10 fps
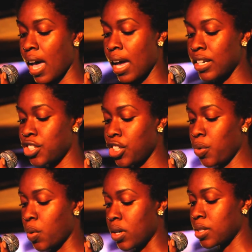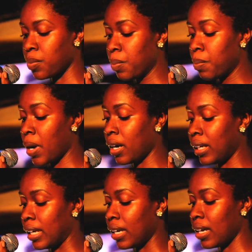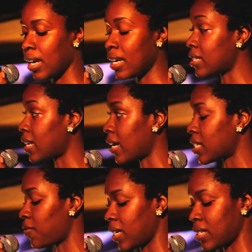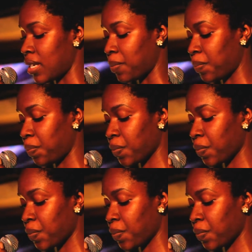and she was merely his next victim.